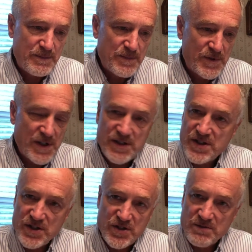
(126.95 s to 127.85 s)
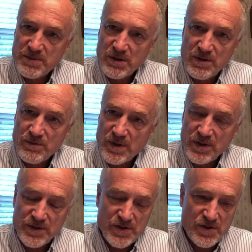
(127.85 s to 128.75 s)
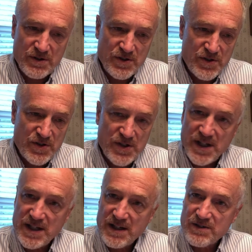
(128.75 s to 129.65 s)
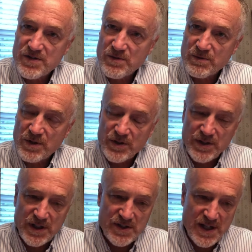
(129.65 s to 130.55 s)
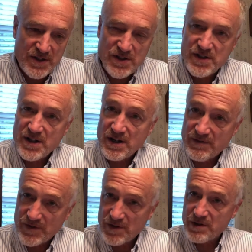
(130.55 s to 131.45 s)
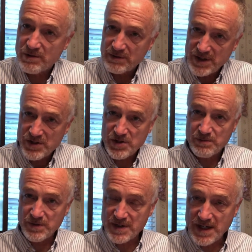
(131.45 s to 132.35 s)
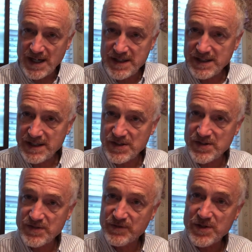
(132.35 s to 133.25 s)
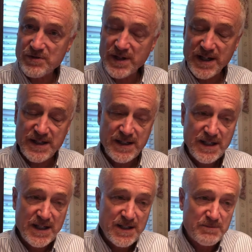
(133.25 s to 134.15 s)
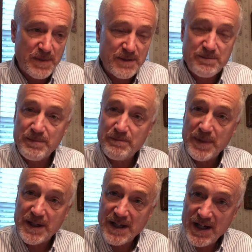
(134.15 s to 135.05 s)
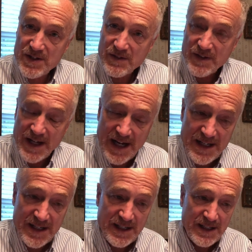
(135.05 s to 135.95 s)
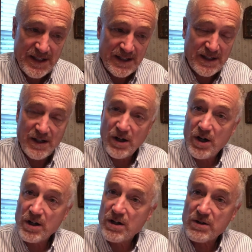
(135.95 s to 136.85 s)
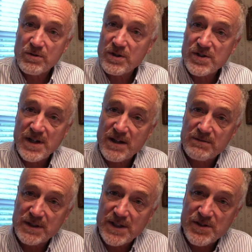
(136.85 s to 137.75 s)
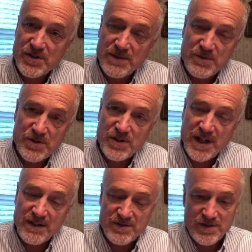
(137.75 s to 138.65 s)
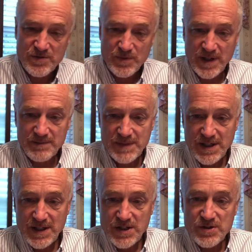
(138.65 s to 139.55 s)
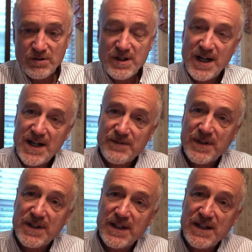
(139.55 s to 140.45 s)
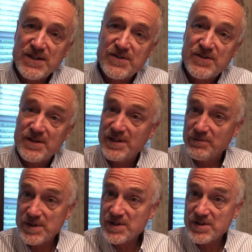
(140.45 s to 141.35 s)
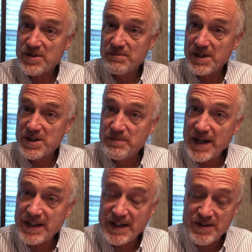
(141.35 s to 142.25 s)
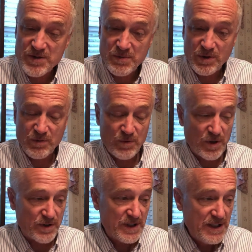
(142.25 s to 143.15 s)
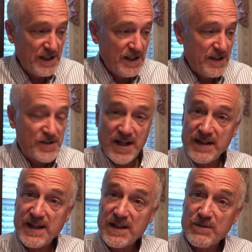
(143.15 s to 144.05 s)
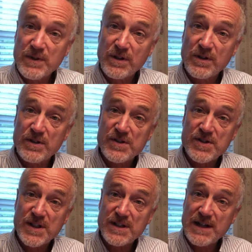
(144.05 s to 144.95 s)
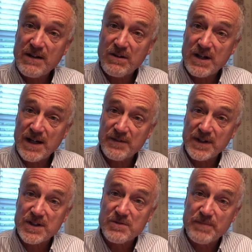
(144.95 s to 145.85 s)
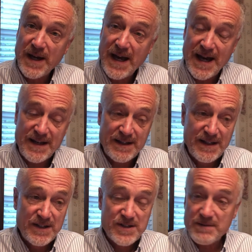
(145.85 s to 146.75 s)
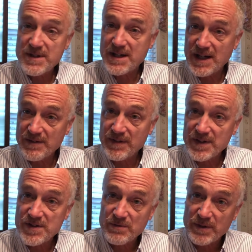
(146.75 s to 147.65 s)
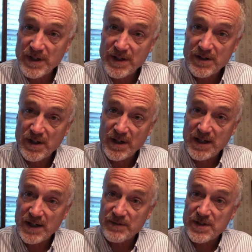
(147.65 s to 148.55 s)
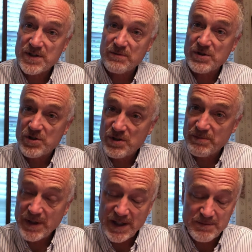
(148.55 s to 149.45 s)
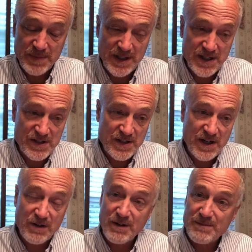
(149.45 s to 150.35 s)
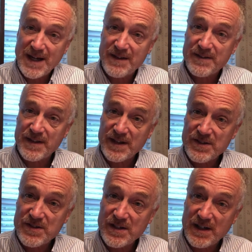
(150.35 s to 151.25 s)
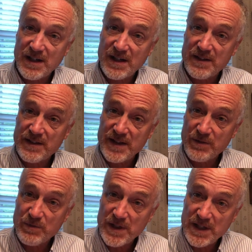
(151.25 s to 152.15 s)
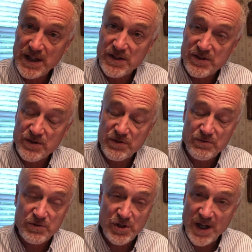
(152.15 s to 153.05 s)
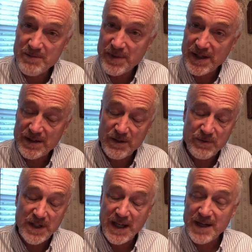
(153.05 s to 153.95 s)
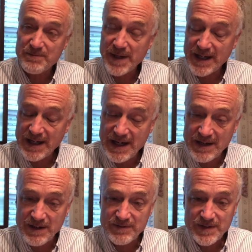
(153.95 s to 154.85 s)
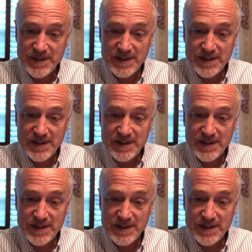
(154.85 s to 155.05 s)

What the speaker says: Since this is a broken world, as soon as sin enters the world, it's not just that our vertical relationship with God is frustrated, but because of that, all our horizontal relationships are challenged as well. So conflict is, in one sense, to be expected in this broken world. Second thing that we learn is that not all conflict is bad. Some of the conflicts that we're in are conflicts that we should be in because they are about things that we need to champion, that we can't back out of.